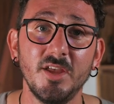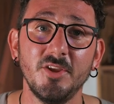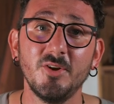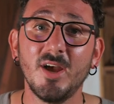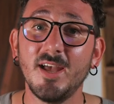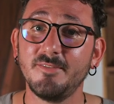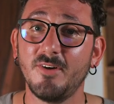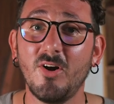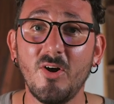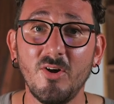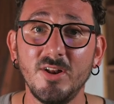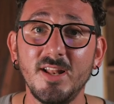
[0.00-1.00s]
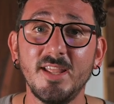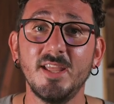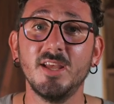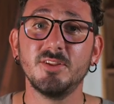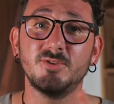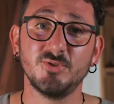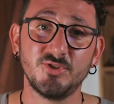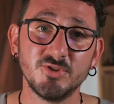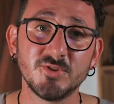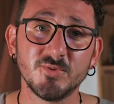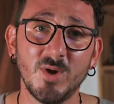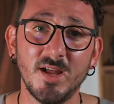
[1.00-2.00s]
You have only to
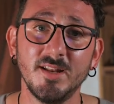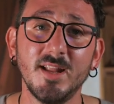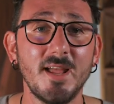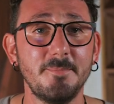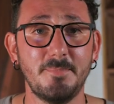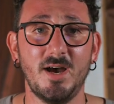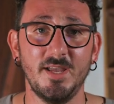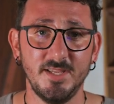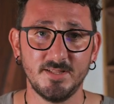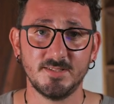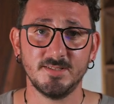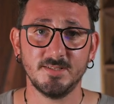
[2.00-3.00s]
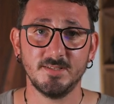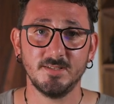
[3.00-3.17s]
choose one and buy it.